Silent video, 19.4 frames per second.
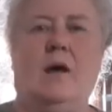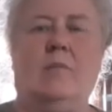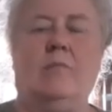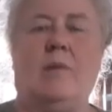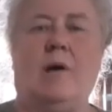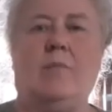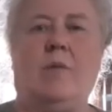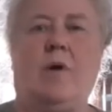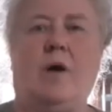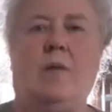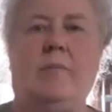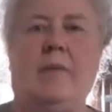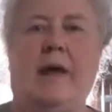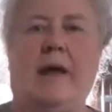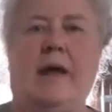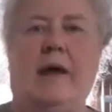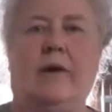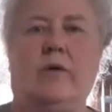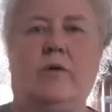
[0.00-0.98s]
my mom
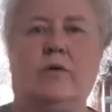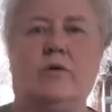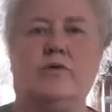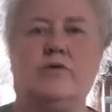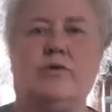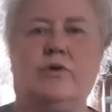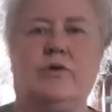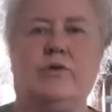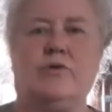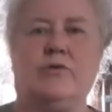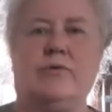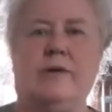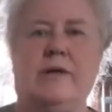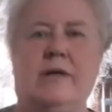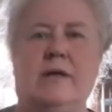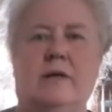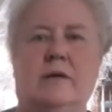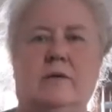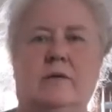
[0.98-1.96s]
had her
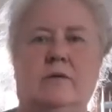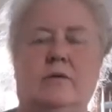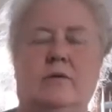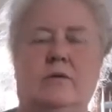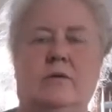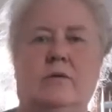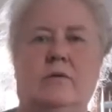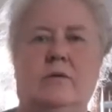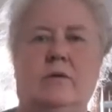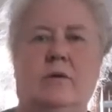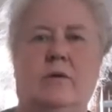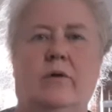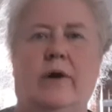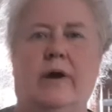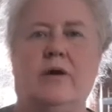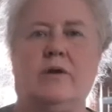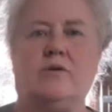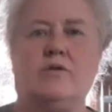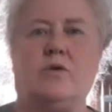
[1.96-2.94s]
surgery, her
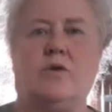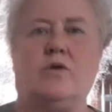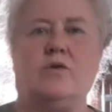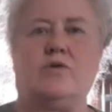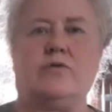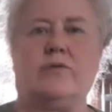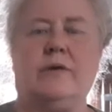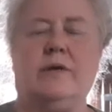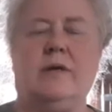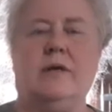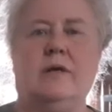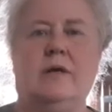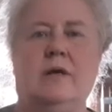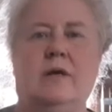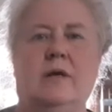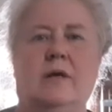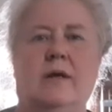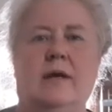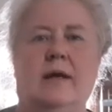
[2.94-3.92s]
hernia surgery,
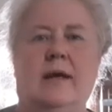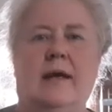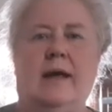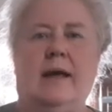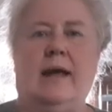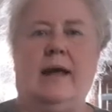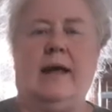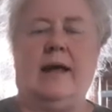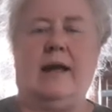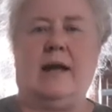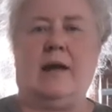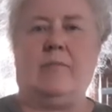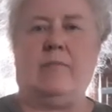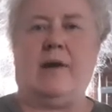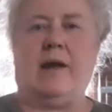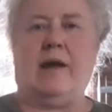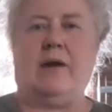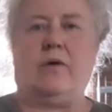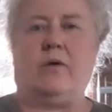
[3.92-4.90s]
and I
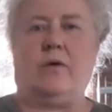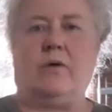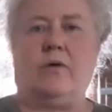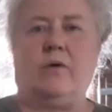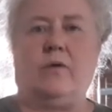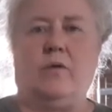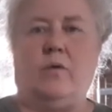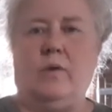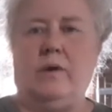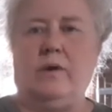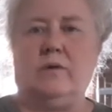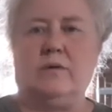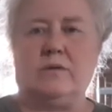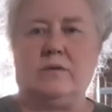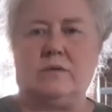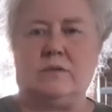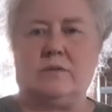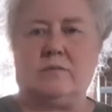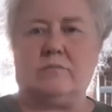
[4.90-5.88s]
made her
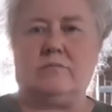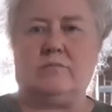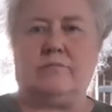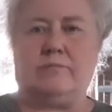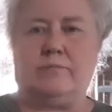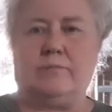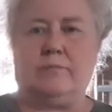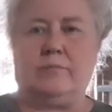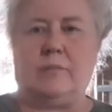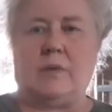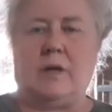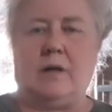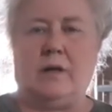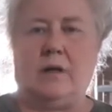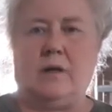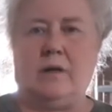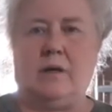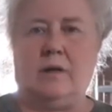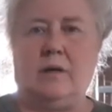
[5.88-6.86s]
oils
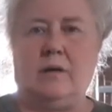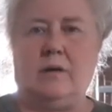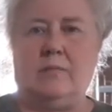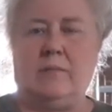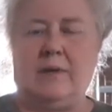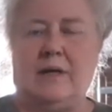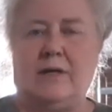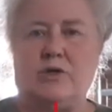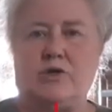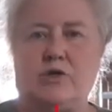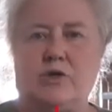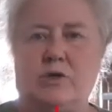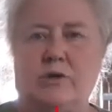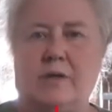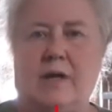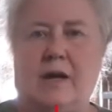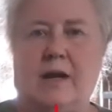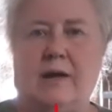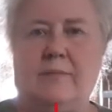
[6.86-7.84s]
uh, mixture
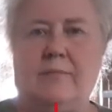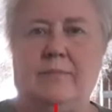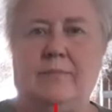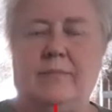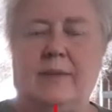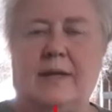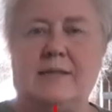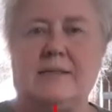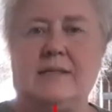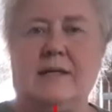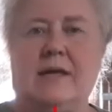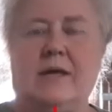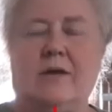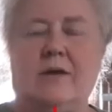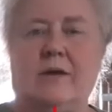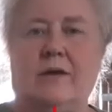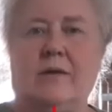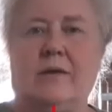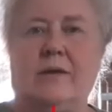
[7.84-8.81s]
that I mixed
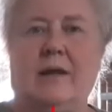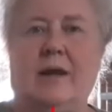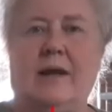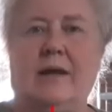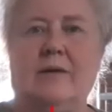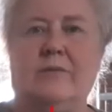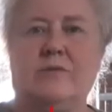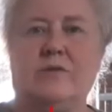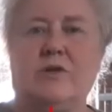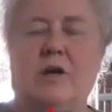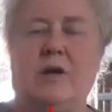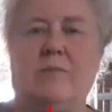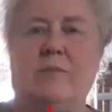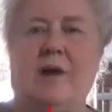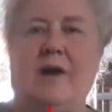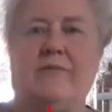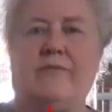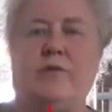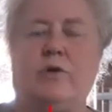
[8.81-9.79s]
together that I was going to
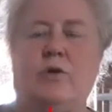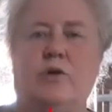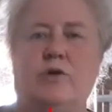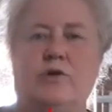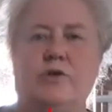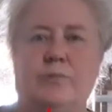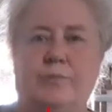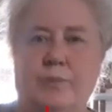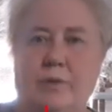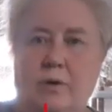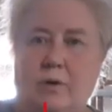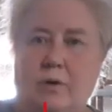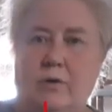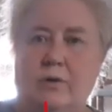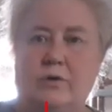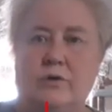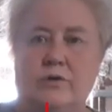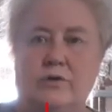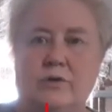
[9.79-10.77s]
make for her to put
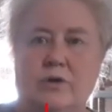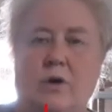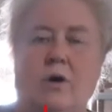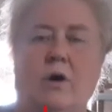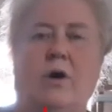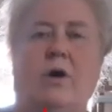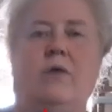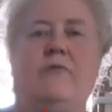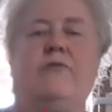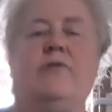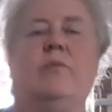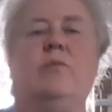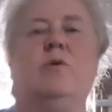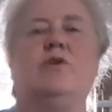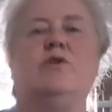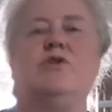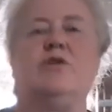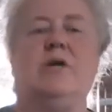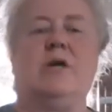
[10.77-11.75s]
on her scar from
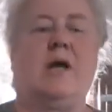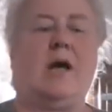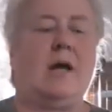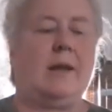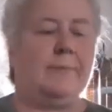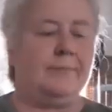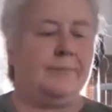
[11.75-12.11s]
when she got